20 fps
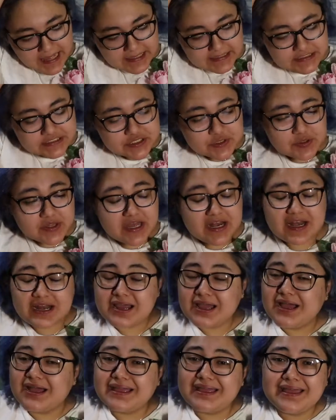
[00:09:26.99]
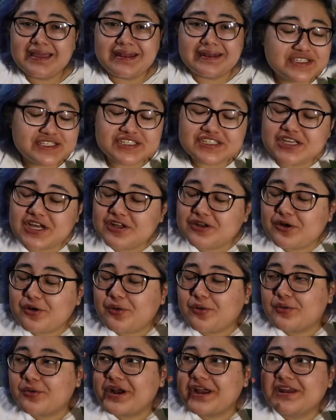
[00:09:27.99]
And so then again, just got a
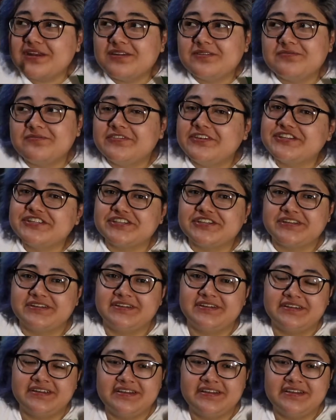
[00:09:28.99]
random vision.